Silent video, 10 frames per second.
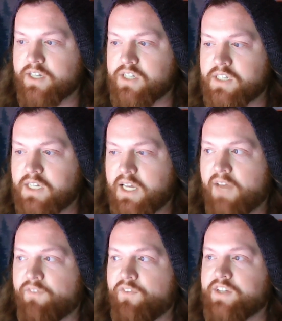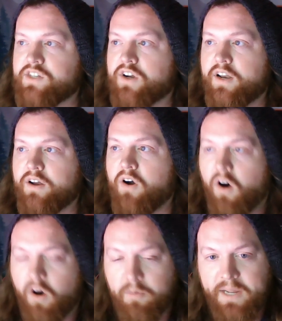see if these are gonna
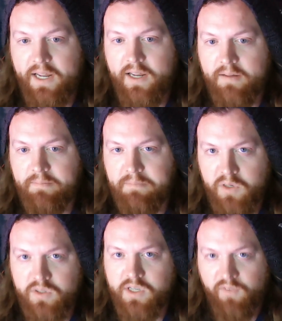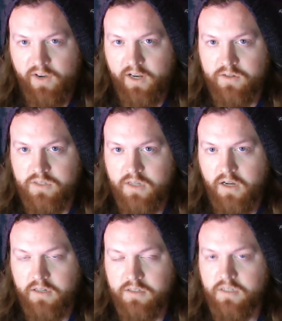all be music video
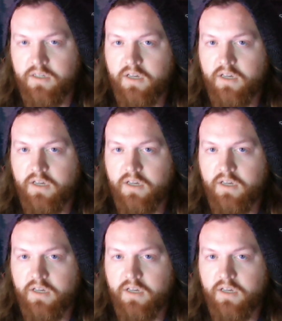songs.